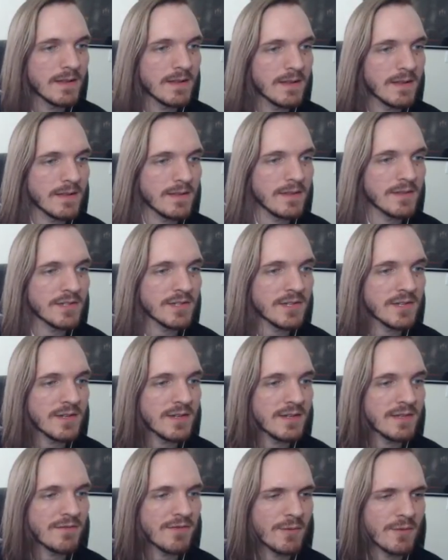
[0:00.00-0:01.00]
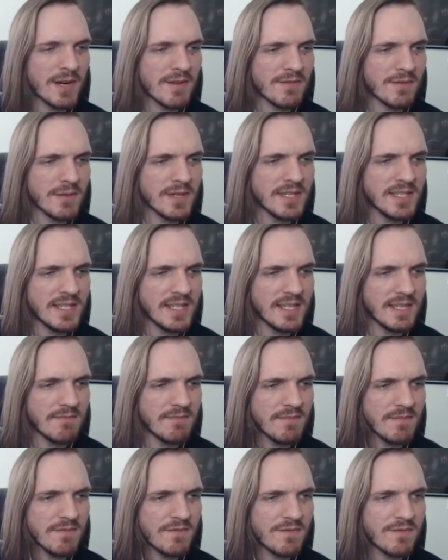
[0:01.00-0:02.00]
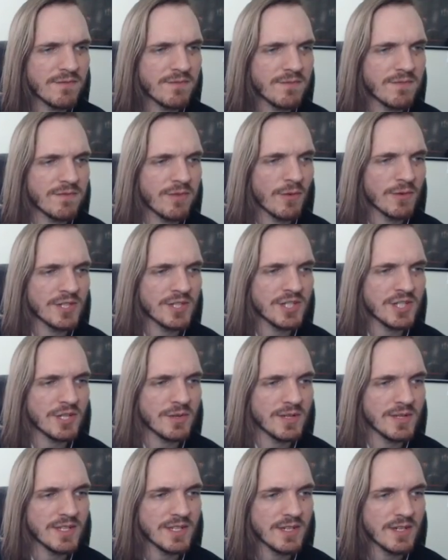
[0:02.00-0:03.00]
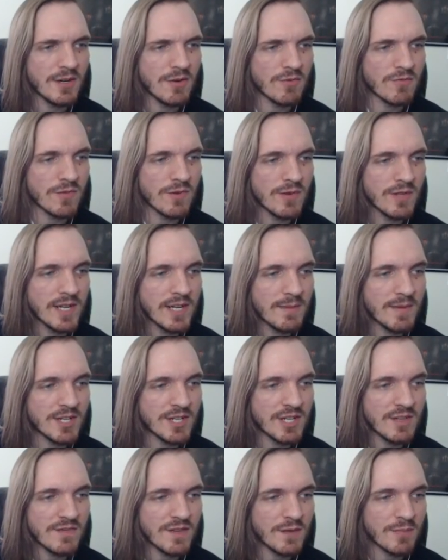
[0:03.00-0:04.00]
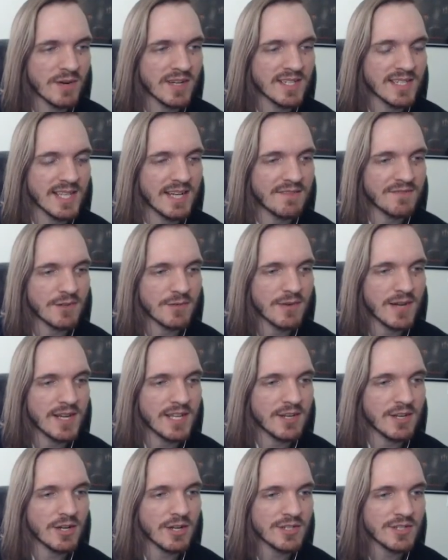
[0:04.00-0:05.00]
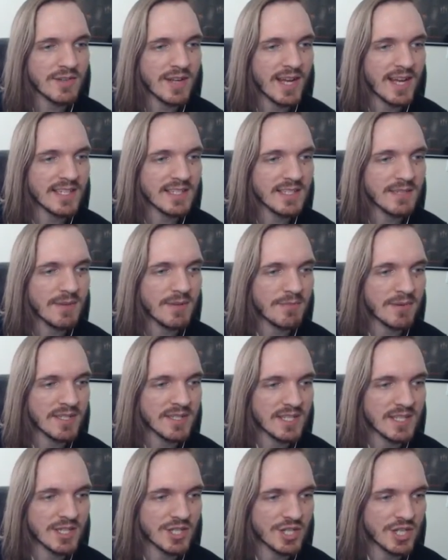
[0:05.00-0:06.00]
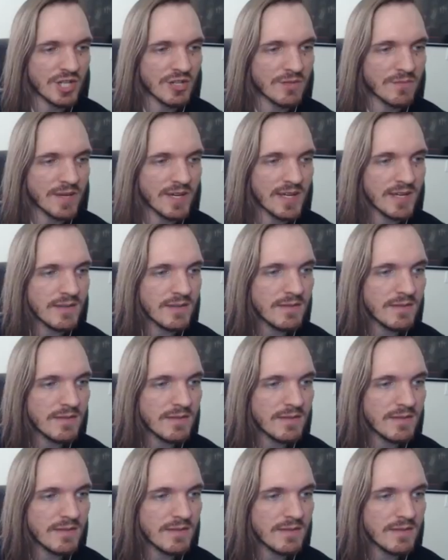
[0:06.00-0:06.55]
Those are, for whatever reason, it forces you into a roll animation if you press left or right. You could also cancel it by pressing the shield button.